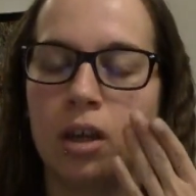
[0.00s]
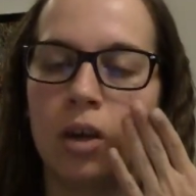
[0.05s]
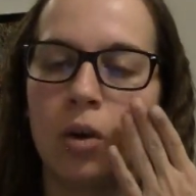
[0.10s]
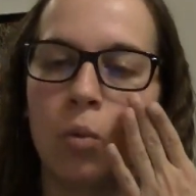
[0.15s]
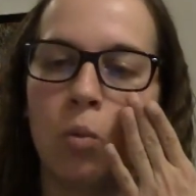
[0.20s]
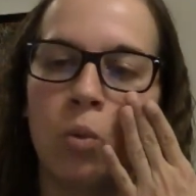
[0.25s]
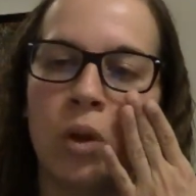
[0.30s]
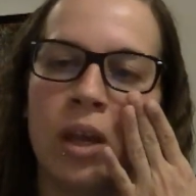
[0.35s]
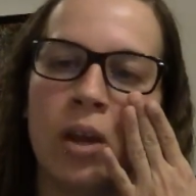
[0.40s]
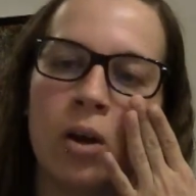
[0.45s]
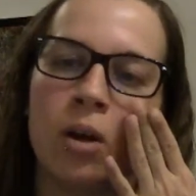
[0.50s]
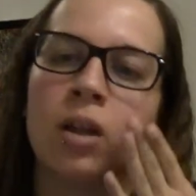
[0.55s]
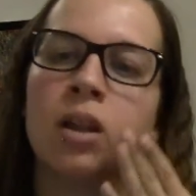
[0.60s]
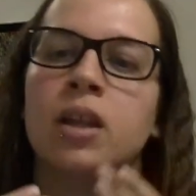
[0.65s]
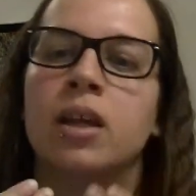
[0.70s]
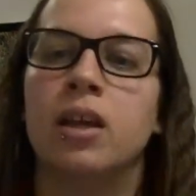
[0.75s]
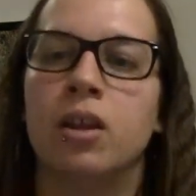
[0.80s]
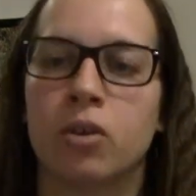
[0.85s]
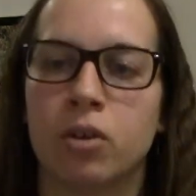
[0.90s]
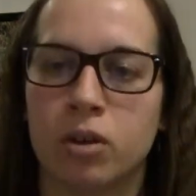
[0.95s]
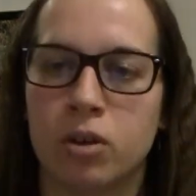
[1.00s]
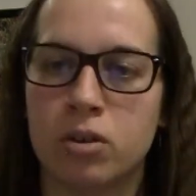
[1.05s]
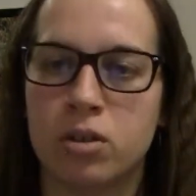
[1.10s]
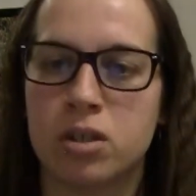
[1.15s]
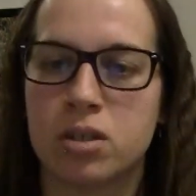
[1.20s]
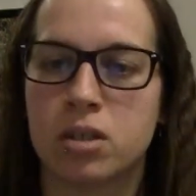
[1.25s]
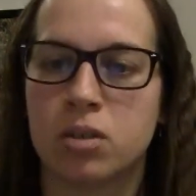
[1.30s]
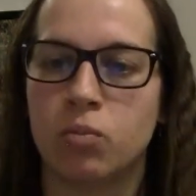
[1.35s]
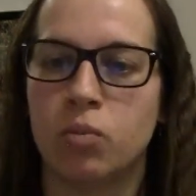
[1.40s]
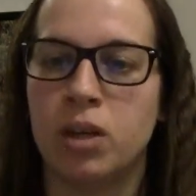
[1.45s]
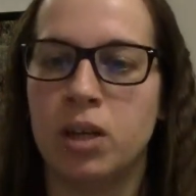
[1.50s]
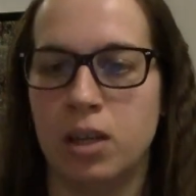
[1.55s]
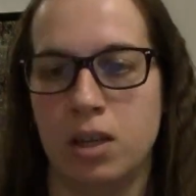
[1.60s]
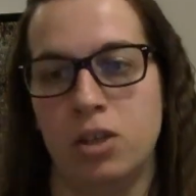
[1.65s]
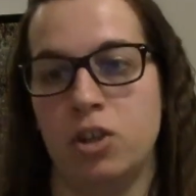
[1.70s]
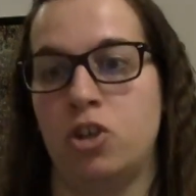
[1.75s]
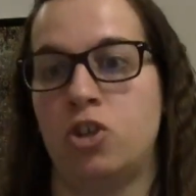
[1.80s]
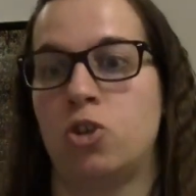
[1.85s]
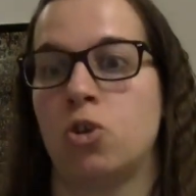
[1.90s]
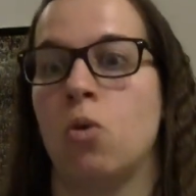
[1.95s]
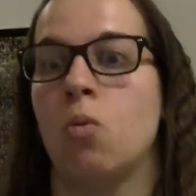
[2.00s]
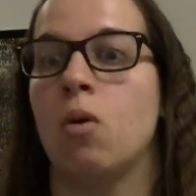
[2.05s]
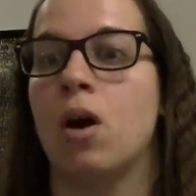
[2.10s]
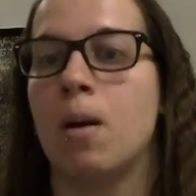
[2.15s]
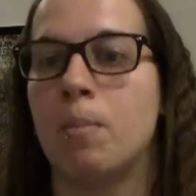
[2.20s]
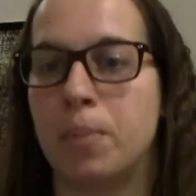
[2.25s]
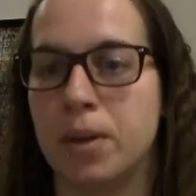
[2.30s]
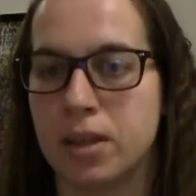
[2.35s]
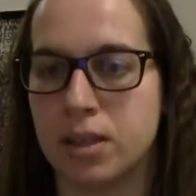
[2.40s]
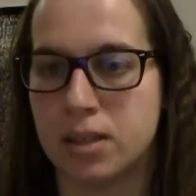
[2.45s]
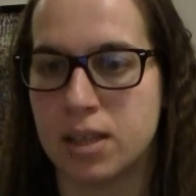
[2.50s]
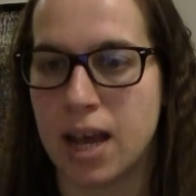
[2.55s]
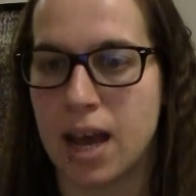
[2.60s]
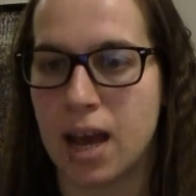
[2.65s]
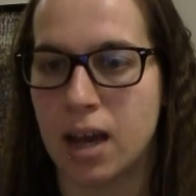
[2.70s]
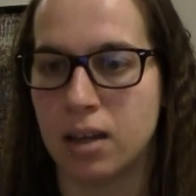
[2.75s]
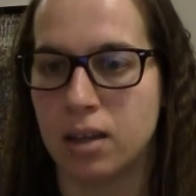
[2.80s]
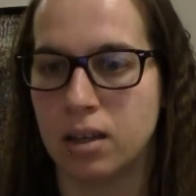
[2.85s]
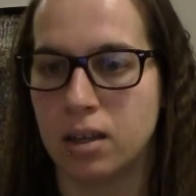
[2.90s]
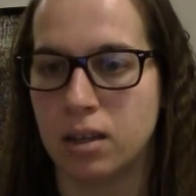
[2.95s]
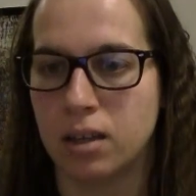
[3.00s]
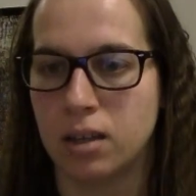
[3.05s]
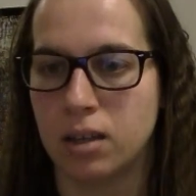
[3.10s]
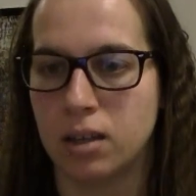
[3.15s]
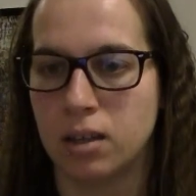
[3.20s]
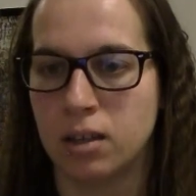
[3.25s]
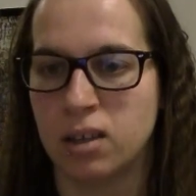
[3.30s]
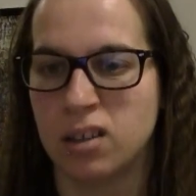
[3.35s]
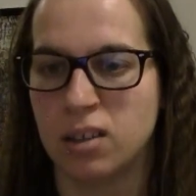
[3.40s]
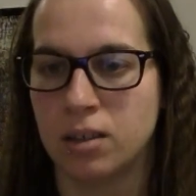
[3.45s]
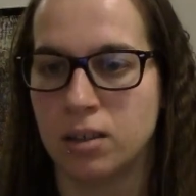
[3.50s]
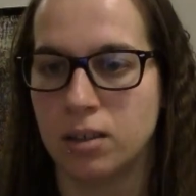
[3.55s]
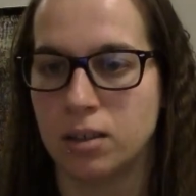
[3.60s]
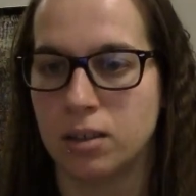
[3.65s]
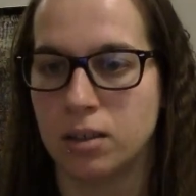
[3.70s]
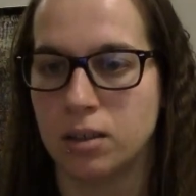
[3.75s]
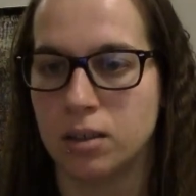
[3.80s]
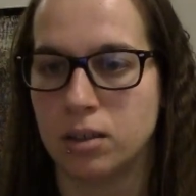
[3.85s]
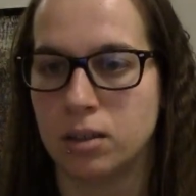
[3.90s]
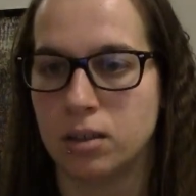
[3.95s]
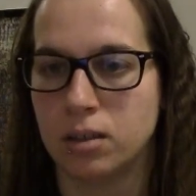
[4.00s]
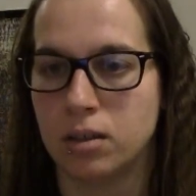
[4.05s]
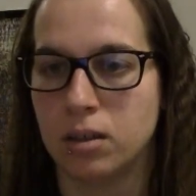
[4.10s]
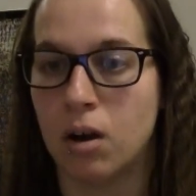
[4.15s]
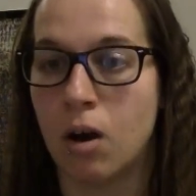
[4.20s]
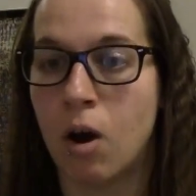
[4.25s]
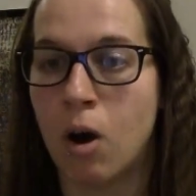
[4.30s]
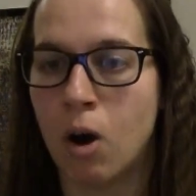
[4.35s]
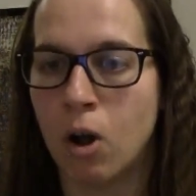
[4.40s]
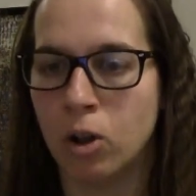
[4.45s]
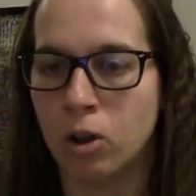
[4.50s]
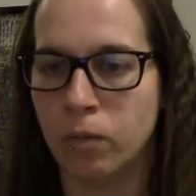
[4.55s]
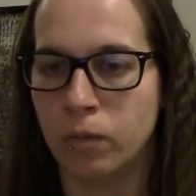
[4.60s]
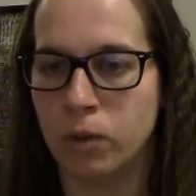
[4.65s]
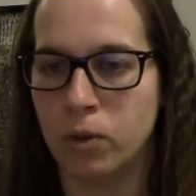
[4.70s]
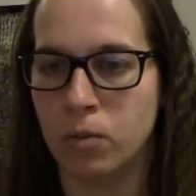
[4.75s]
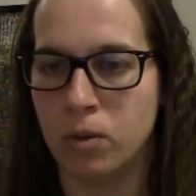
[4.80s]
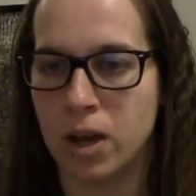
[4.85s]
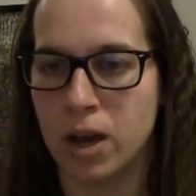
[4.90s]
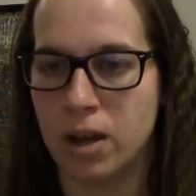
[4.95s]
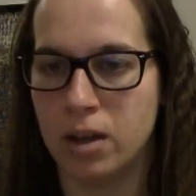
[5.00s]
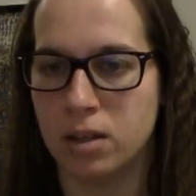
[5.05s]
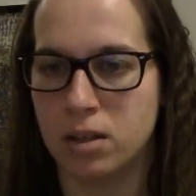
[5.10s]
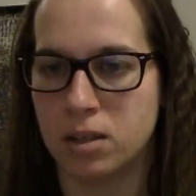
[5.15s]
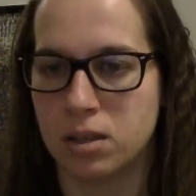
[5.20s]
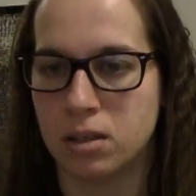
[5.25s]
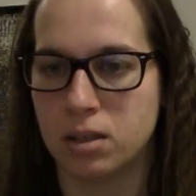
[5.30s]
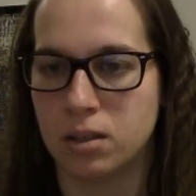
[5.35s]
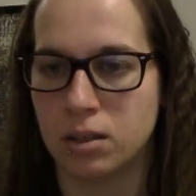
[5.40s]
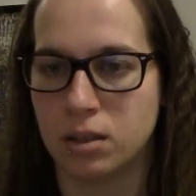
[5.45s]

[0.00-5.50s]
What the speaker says: We are leaders. We need to show up as that. All of you guys.